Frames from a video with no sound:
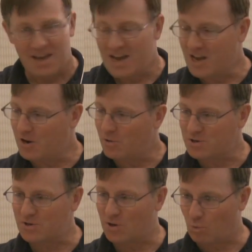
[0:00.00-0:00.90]
and
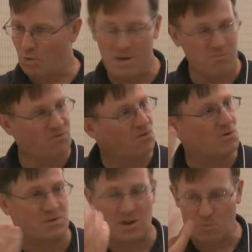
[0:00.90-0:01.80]
those are the ripe
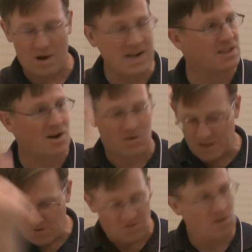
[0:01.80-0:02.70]
fruit, they're right there, and
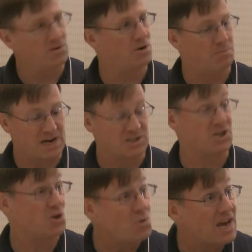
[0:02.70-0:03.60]
they fall in your
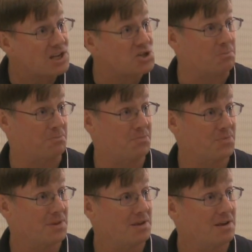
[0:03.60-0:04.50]
basket, you catch
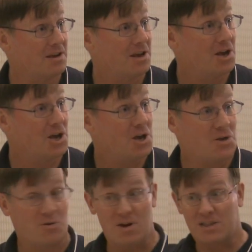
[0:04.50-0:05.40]
them.
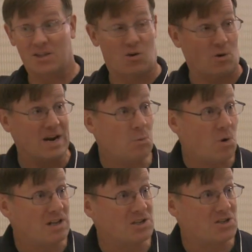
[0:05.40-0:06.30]
They're not the green
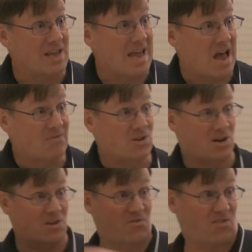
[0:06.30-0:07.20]
ones that you have to
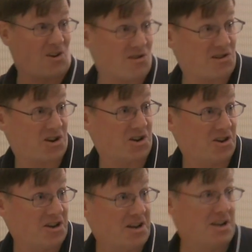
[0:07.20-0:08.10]
convert.
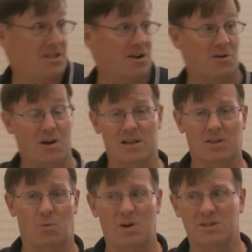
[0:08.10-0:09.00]
They're not
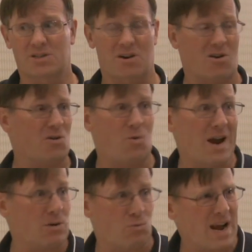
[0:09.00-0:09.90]
the ones that aren't
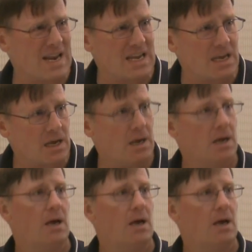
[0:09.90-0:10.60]
quite ready.